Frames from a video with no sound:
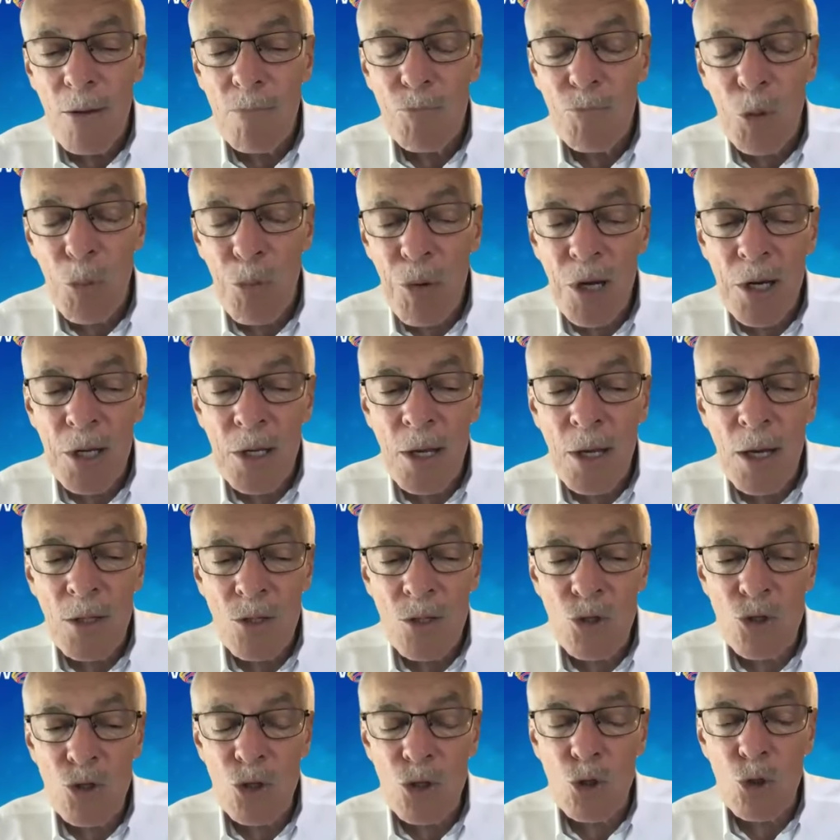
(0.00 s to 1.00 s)
depending on
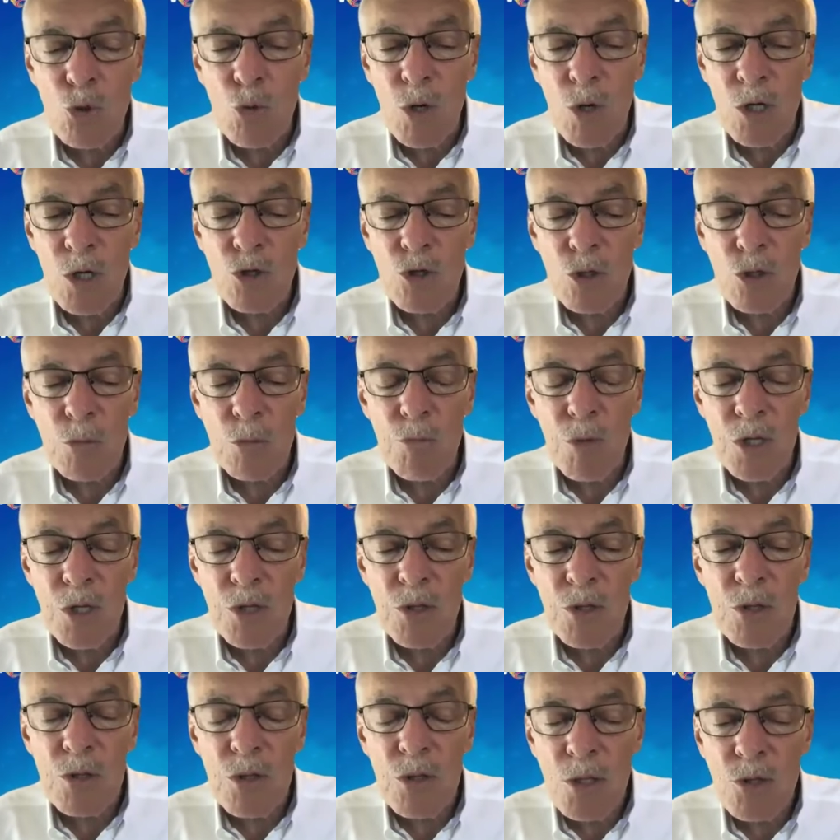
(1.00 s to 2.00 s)
the situation, but
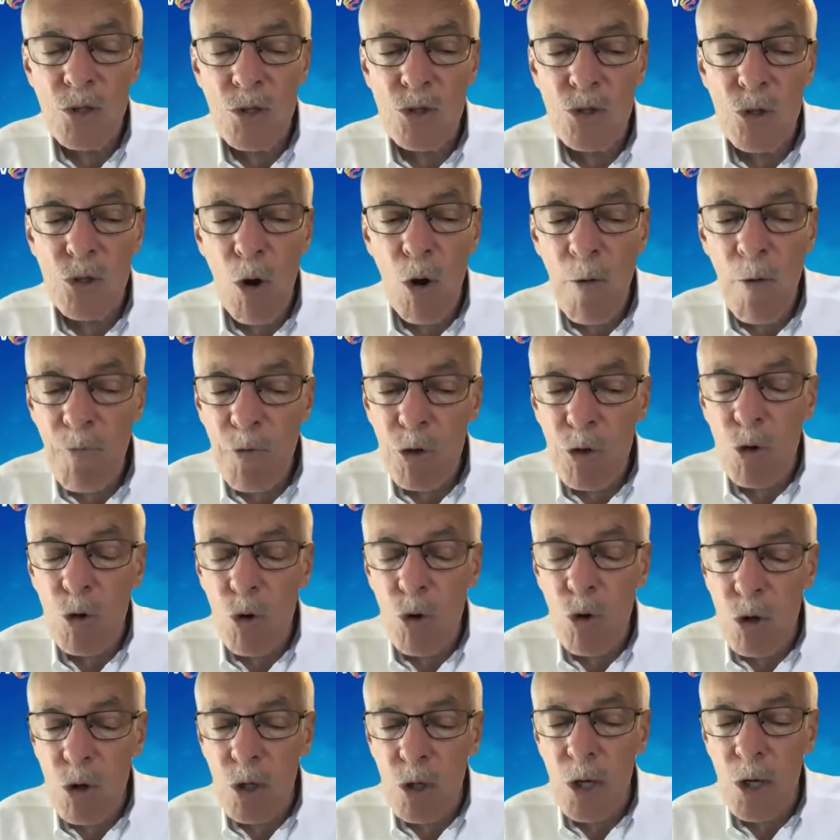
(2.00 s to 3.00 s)
they're often
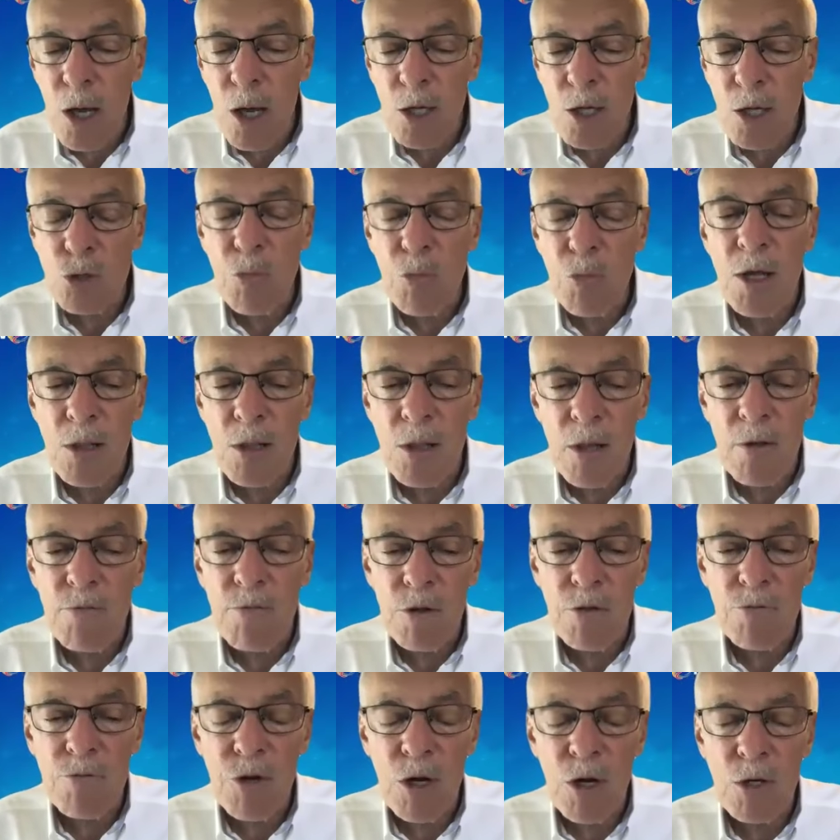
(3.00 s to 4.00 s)
organized by
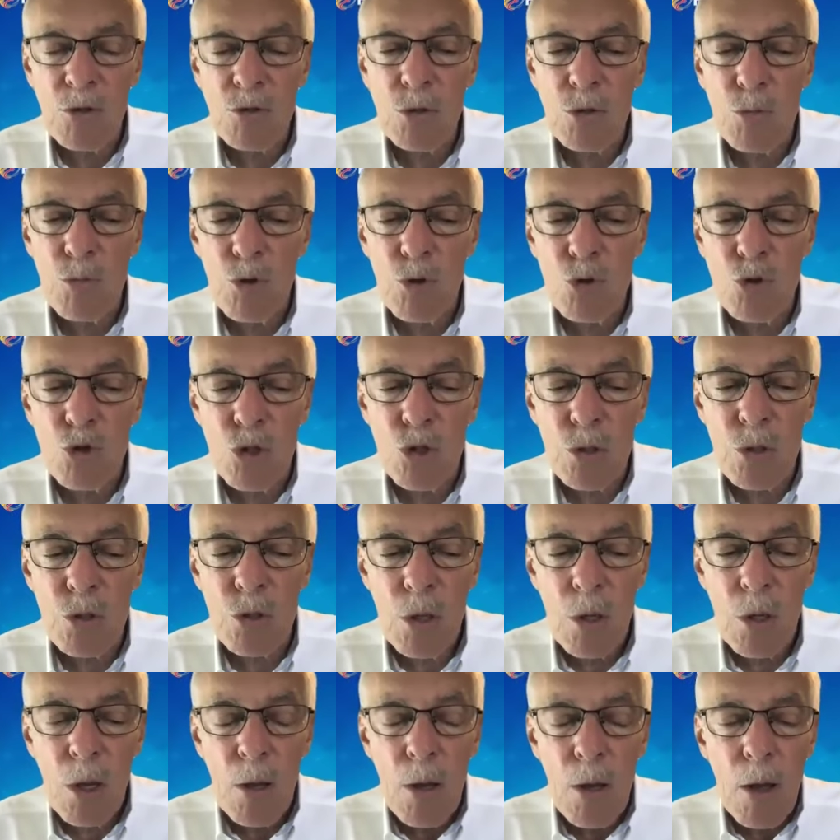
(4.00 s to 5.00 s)
level of contribution.
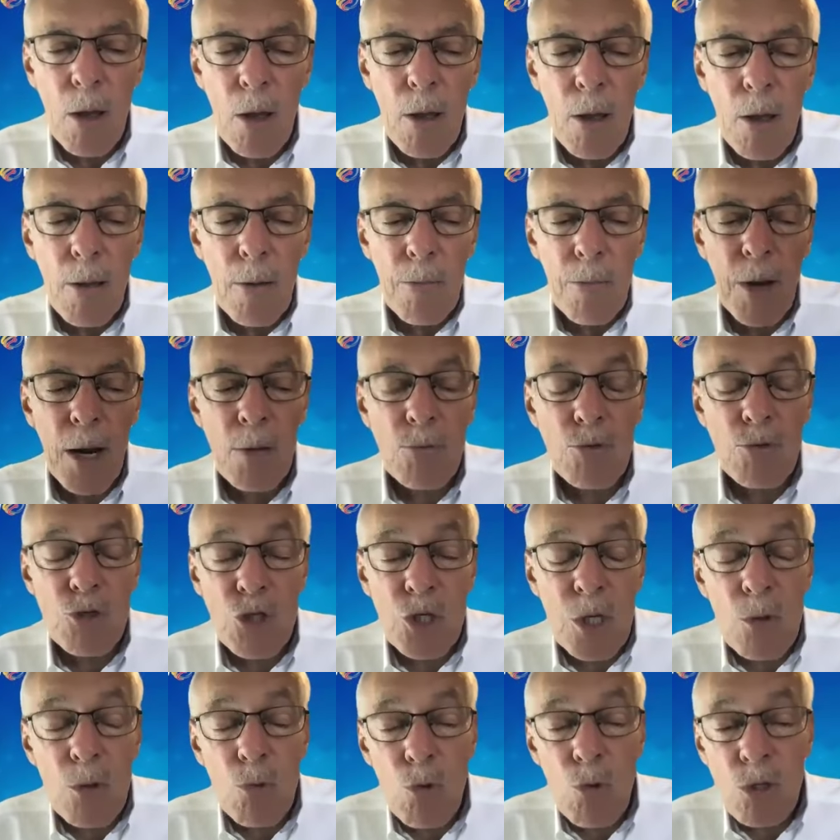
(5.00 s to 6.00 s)
But I would
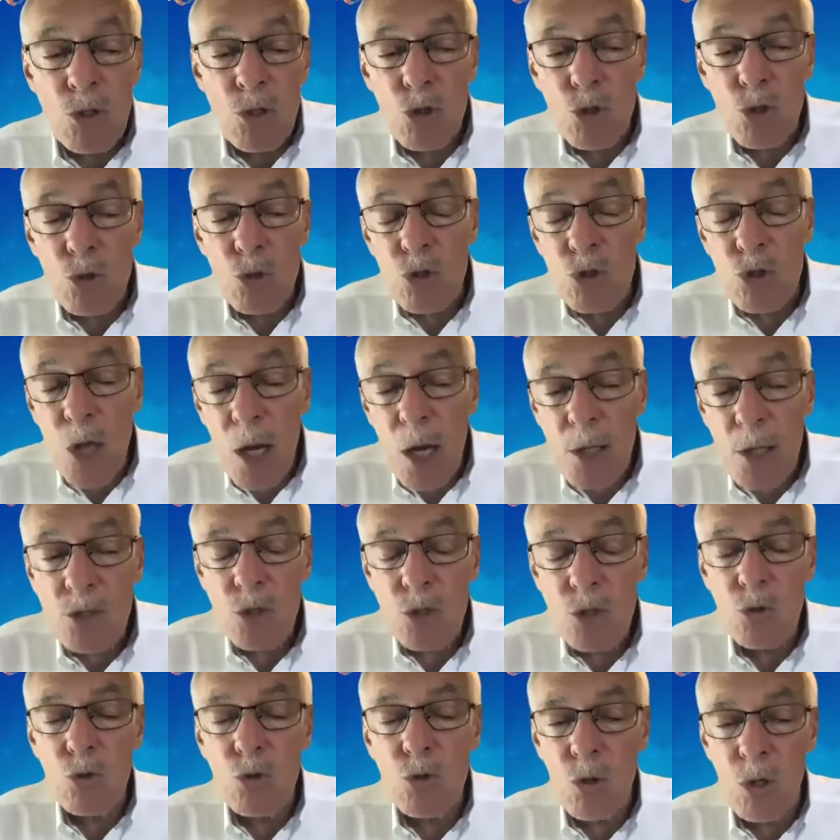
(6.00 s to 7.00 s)
say once you decide
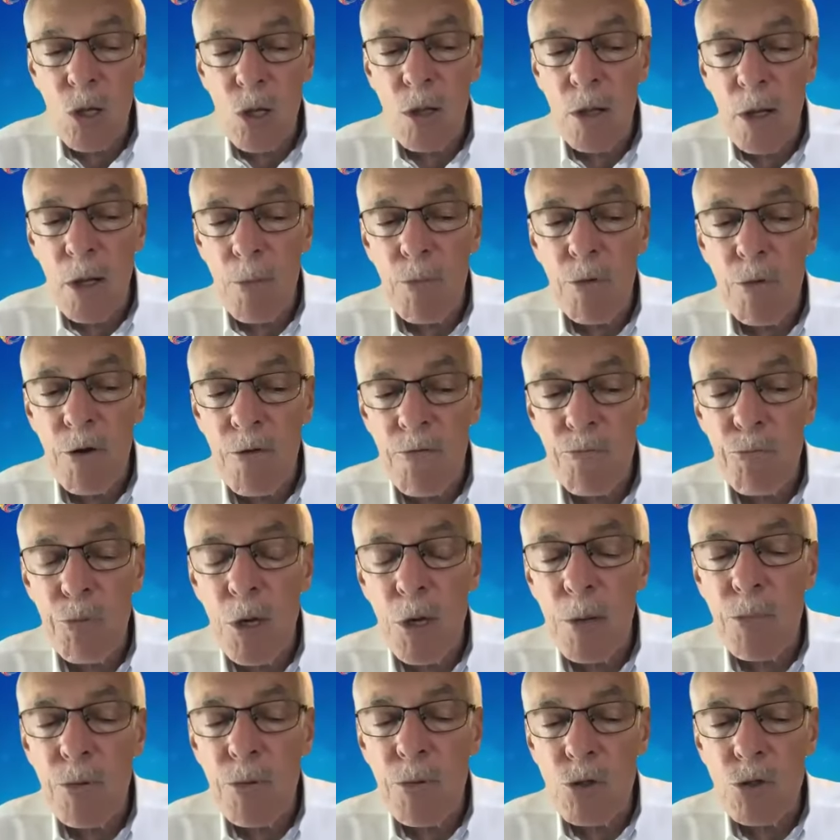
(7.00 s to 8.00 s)
to do a collaborative
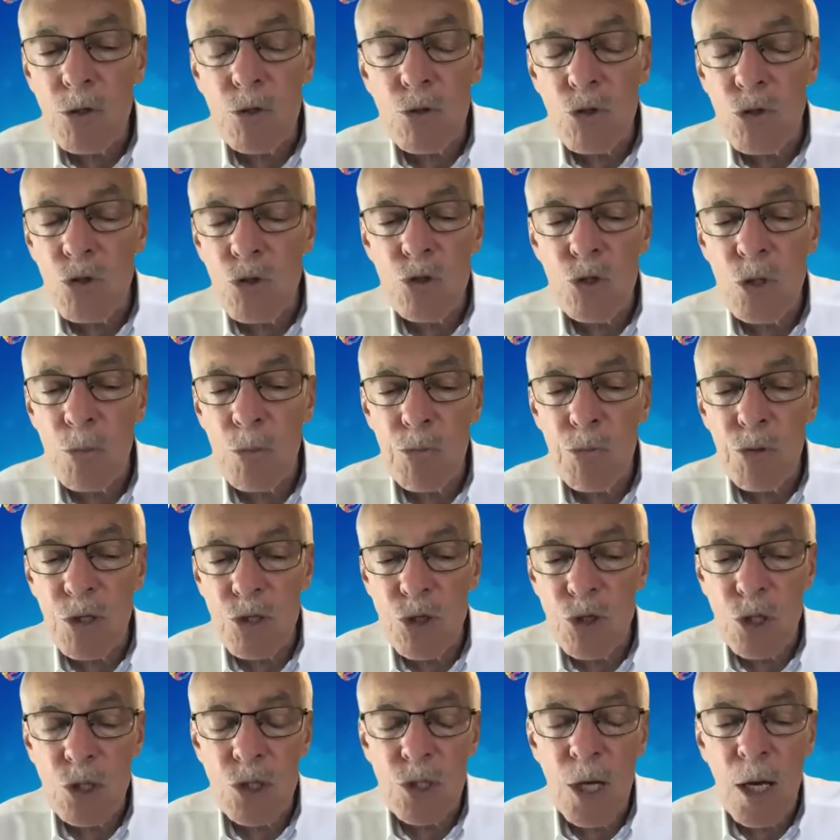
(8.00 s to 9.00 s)
paper, you just simply
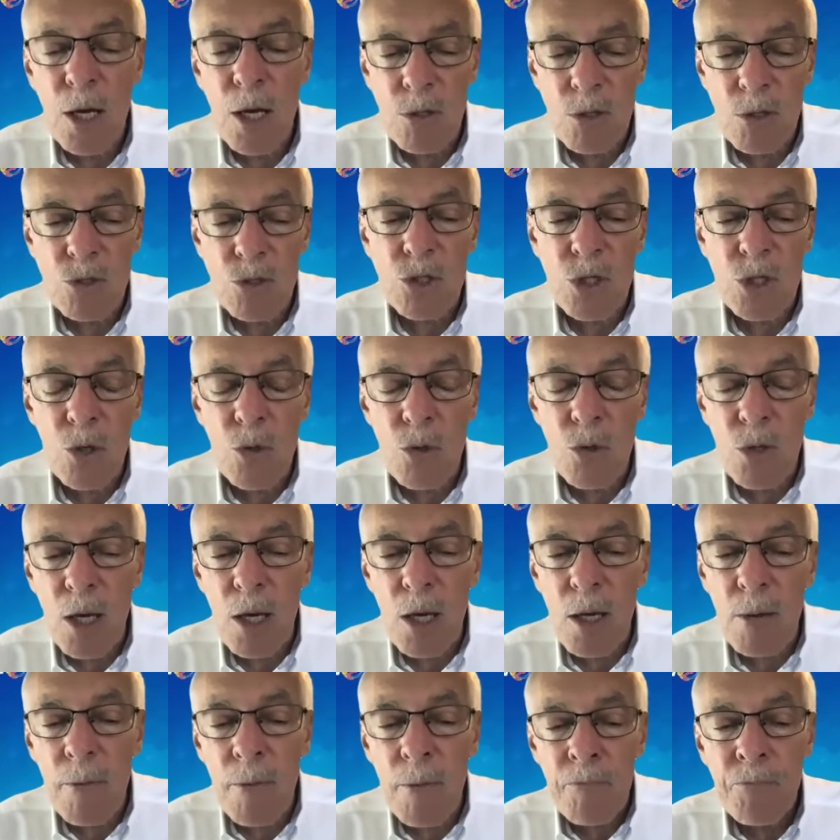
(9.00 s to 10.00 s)
sit down and say,
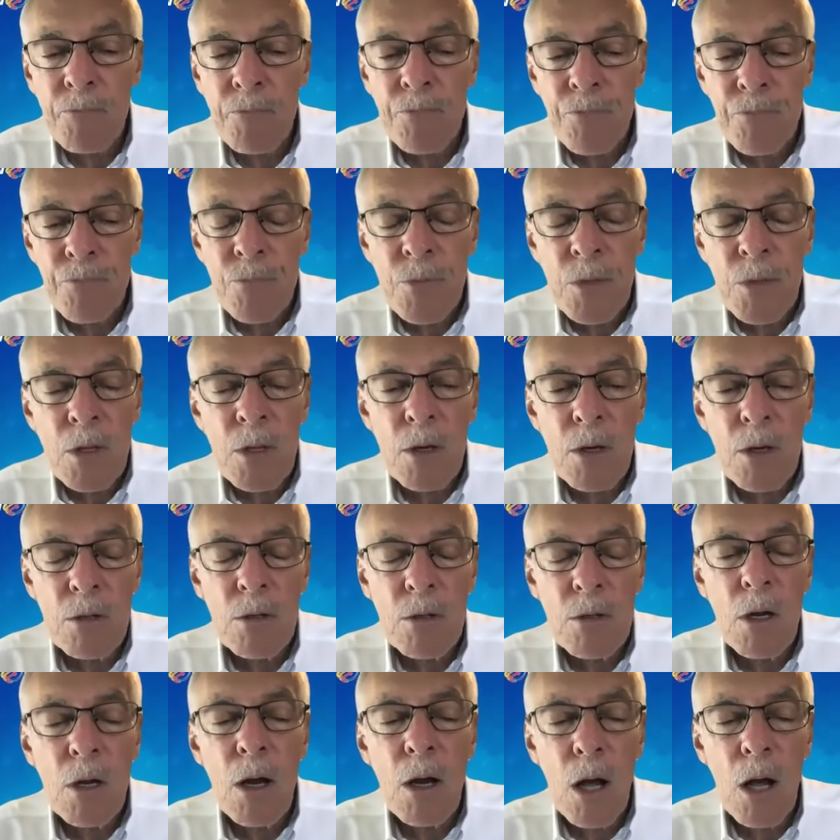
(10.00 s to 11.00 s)
okay,
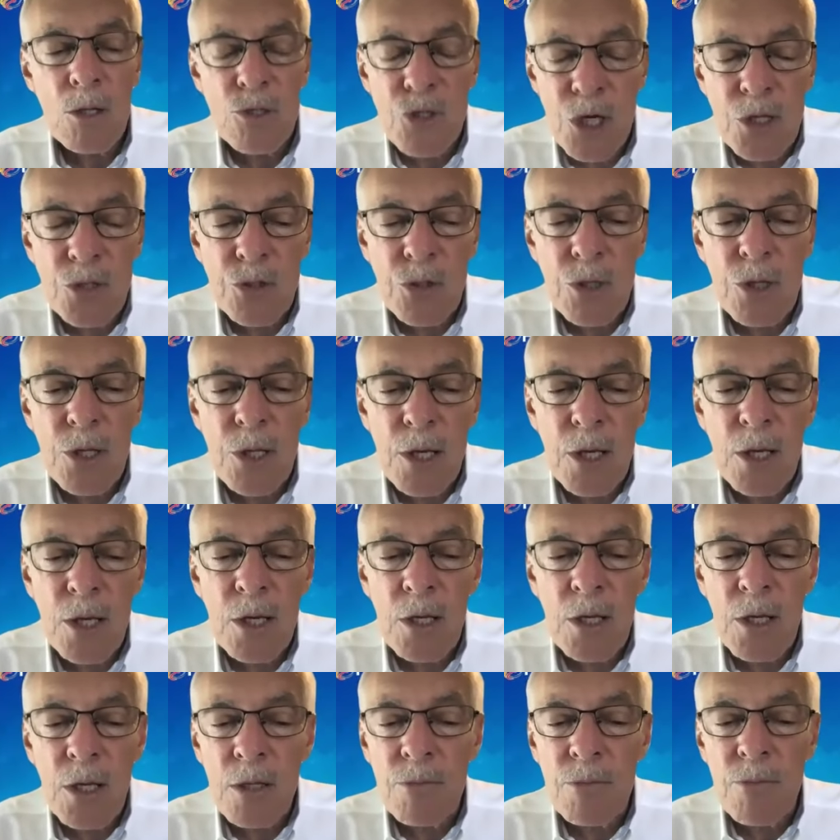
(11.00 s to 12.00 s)
I'll take the
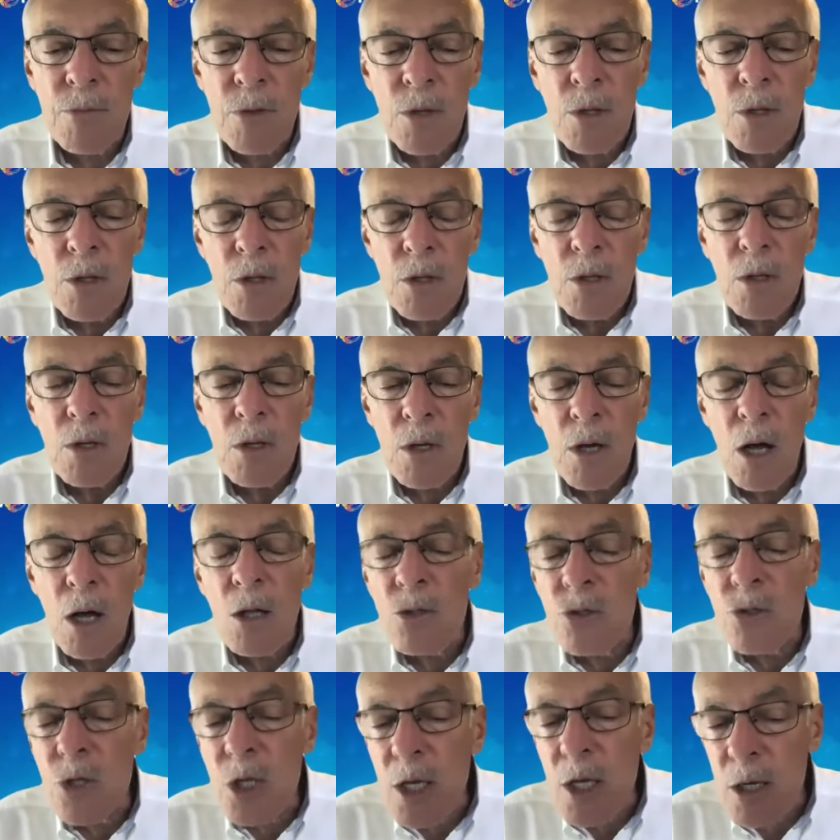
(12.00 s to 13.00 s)
lead and
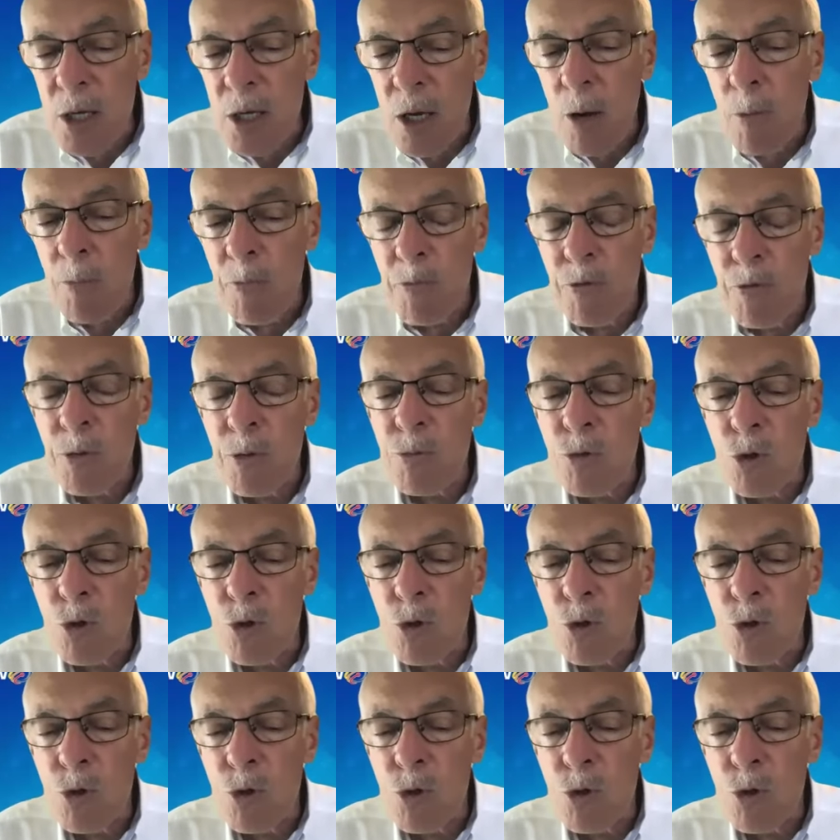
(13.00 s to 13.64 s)
I'll need help from